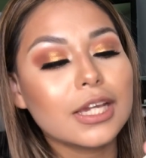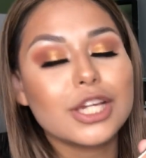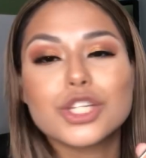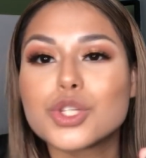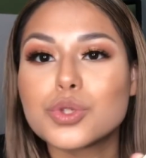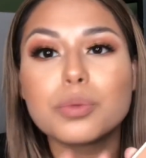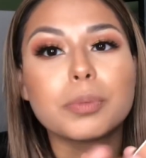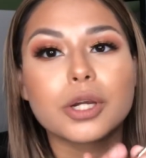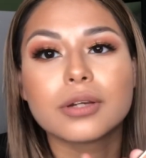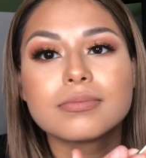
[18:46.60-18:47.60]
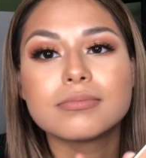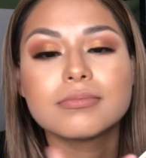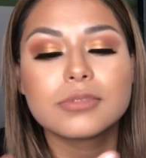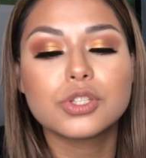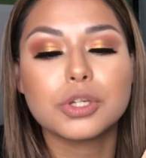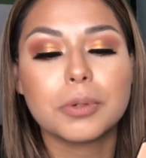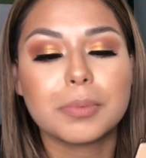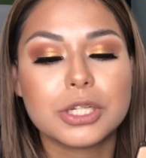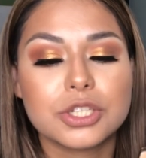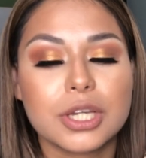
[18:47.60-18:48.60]
it's super
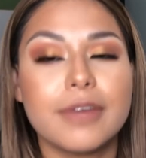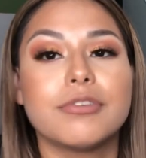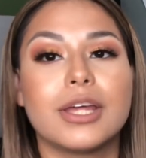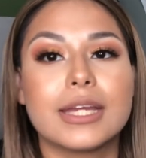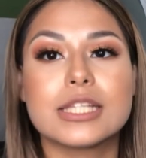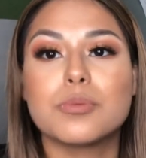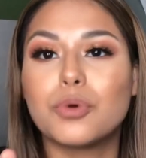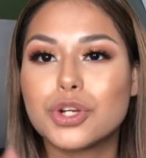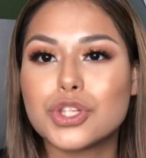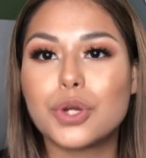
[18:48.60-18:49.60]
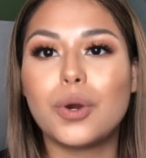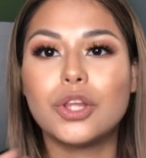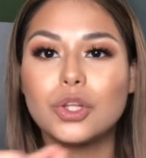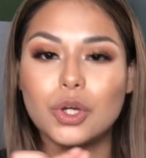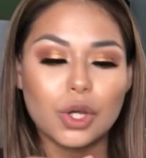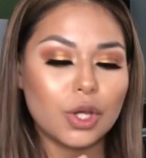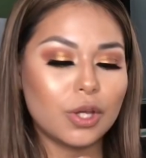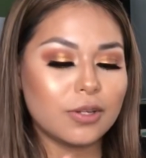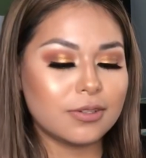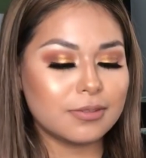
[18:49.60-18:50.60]
peachy. I feel like it's more so on the
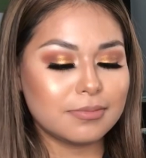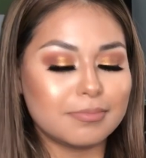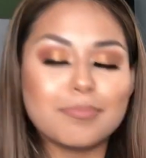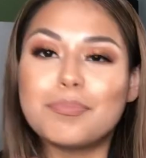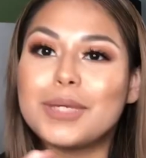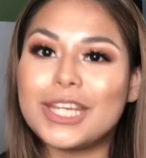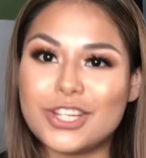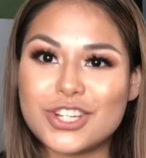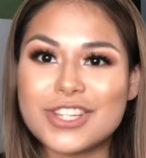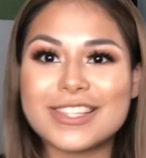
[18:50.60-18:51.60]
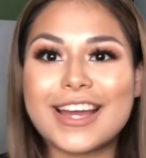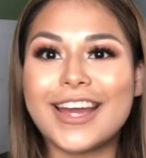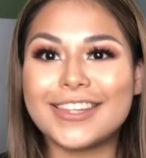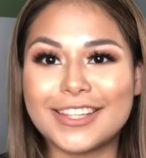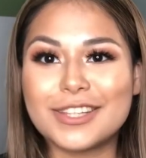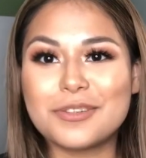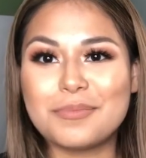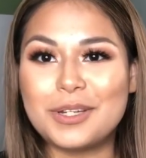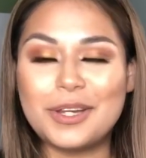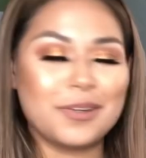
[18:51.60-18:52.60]
peachy side than
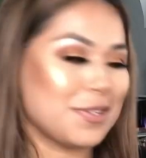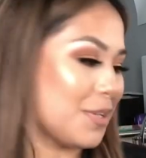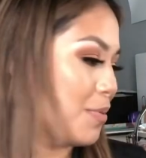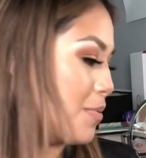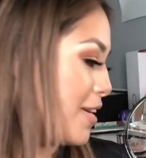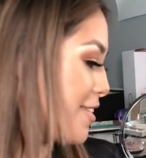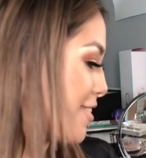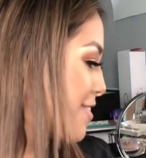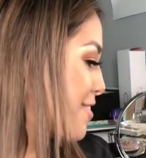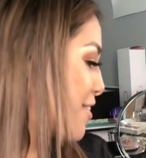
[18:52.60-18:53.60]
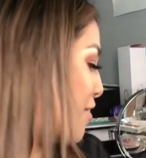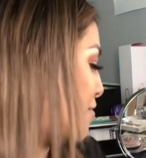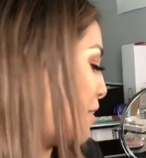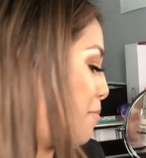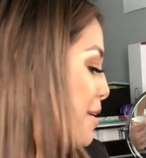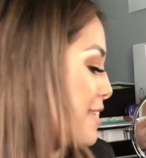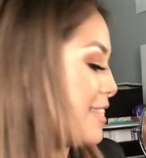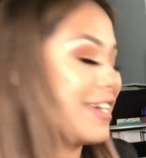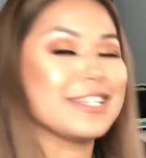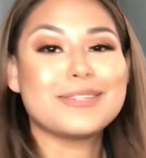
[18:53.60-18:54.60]
Luminoso was, if that makes
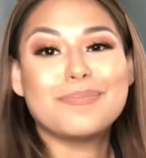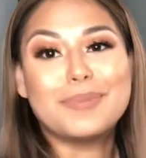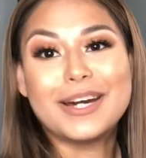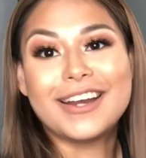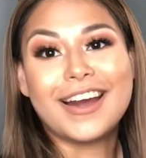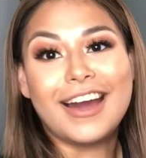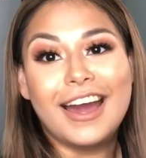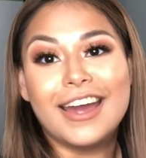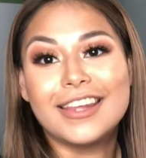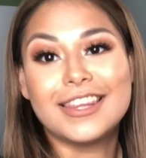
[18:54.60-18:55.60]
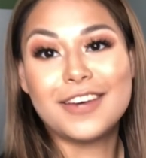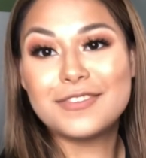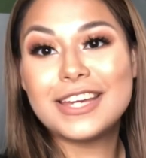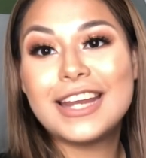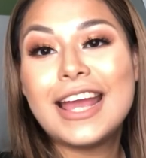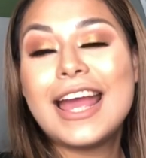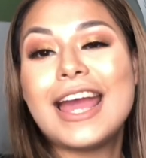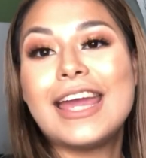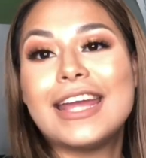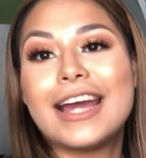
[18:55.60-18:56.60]
sense. But I love it,
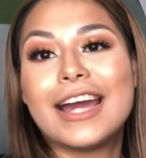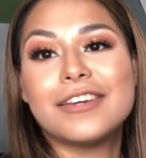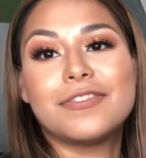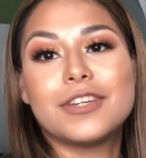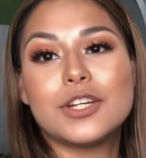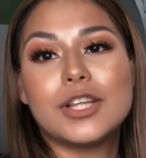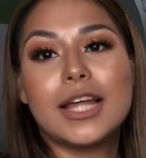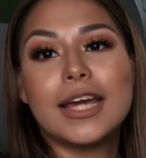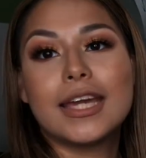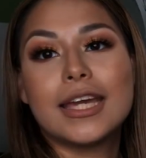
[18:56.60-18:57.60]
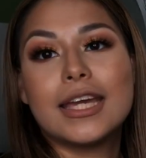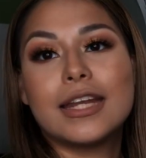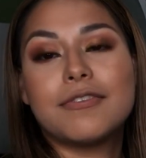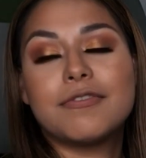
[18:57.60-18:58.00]
and I feel like it